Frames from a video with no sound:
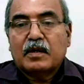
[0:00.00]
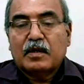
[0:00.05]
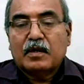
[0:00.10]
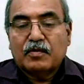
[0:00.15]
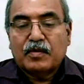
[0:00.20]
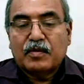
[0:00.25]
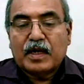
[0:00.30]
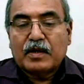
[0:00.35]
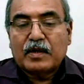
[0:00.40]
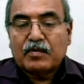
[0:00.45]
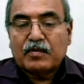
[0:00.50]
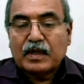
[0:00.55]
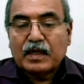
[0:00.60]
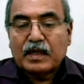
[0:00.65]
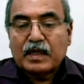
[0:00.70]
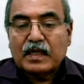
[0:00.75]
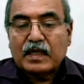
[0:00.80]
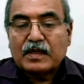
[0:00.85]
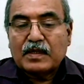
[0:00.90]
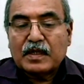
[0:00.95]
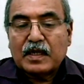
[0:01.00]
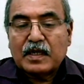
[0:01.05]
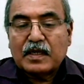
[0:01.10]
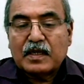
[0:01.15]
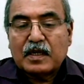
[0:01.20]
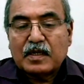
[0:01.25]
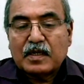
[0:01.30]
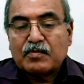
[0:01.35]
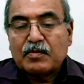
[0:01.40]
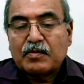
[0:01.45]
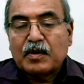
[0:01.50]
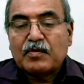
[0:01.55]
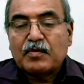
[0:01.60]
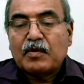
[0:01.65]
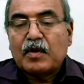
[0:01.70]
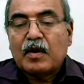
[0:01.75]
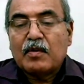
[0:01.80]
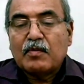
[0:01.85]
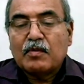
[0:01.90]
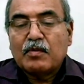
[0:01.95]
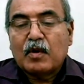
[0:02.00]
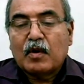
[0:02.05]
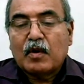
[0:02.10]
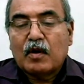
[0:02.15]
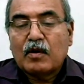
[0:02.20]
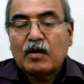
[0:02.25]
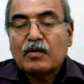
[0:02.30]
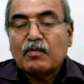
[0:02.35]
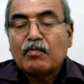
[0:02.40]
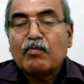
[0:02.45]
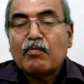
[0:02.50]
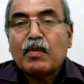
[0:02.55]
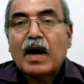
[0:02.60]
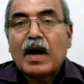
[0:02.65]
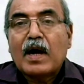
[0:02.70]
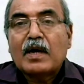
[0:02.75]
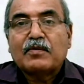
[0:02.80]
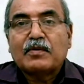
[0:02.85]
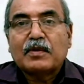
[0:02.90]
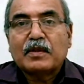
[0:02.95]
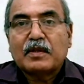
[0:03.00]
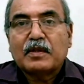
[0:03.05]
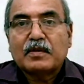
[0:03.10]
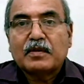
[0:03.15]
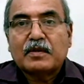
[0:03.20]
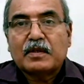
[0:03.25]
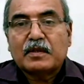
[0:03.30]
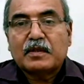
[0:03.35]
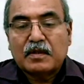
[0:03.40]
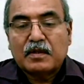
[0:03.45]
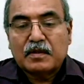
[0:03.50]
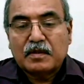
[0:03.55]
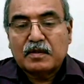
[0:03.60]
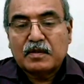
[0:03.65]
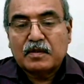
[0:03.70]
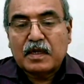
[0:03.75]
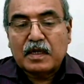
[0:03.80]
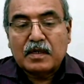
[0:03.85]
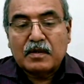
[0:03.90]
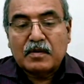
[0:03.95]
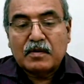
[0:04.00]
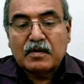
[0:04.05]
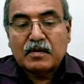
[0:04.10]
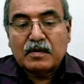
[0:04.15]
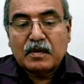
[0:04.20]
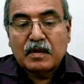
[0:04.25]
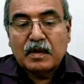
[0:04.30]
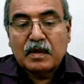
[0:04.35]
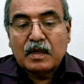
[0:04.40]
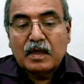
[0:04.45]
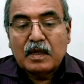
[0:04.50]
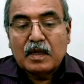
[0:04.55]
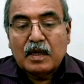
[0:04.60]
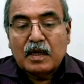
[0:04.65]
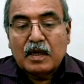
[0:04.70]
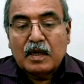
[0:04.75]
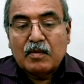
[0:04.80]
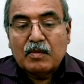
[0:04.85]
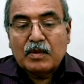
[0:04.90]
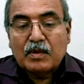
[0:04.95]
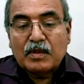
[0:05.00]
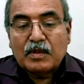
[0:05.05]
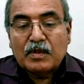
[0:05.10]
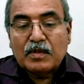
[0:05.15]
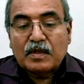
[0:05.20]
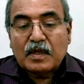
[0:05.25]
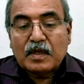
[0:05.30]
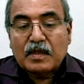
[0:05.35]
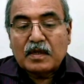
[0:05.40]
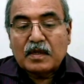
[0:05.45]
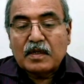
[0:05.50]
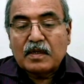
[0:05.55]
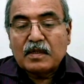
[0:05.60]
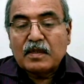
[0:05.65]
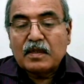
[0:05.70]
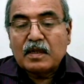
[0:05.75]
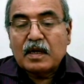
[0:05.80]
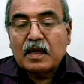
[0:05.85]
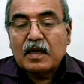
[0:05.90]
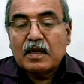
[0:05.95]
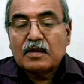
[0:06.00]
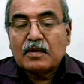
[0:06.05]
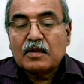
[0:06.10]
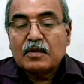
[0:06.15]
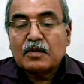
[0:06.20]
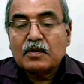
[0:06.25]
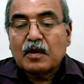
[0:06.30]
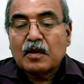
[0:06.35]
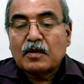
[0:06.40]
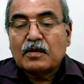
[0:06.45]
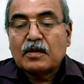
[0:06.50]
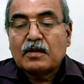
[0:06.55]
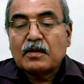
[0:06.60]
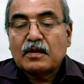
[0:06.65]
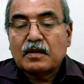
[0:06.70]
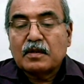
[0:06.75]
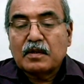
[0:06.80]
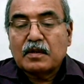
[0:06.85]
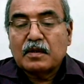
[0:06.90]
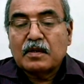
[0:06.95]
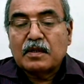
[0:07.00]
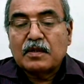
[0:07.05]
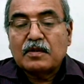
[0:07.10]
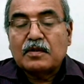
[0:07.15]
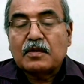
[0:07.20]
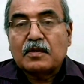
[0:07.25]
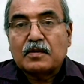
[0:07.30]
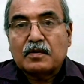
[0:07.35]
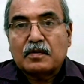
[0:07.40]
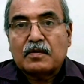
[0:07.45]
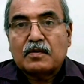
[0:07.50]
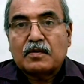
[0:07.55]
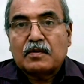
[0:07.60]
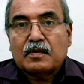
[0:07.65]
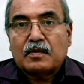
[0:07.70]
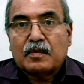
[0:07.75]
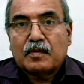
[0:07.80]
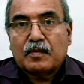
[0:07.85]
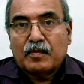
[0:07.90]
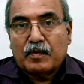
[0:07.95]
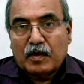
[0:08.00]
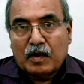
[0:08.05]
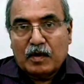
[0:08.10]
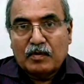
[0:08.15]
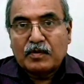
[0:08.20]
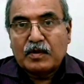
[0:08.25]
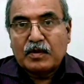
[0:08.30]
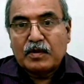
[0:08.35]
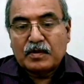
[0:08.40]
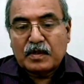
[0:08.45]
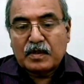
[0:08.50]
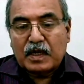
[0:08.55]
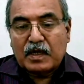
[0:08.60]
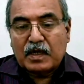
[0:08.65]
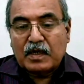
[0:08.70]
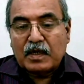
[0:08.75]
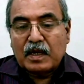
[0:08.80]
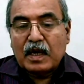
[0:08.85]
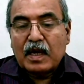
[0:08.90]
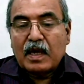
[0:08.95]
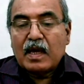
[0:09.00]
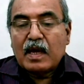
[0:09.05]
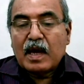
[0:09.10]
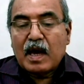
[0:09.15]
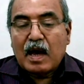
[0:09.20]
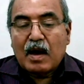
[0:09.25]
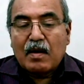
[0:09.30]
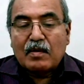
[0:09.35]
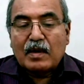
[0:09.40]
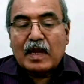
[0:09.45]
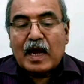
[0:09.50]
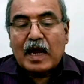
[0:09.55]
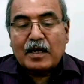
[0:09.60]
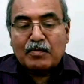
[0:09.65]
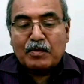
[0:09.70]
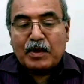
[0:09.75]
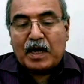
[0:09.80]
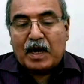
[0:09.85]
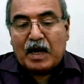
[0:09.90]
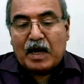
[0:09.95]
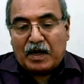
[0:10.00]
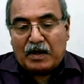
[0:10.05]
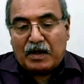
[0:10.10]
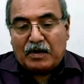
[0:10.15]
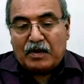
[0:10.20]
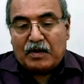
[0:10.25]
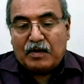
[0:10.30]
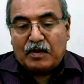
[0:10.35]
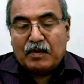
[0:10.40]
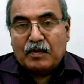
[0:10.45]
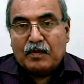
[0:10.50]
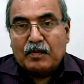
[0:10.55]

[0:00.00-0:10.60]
In fact, one can say it has performed on par with the southern states. But the southern and the northern regions of the state have lagged behind.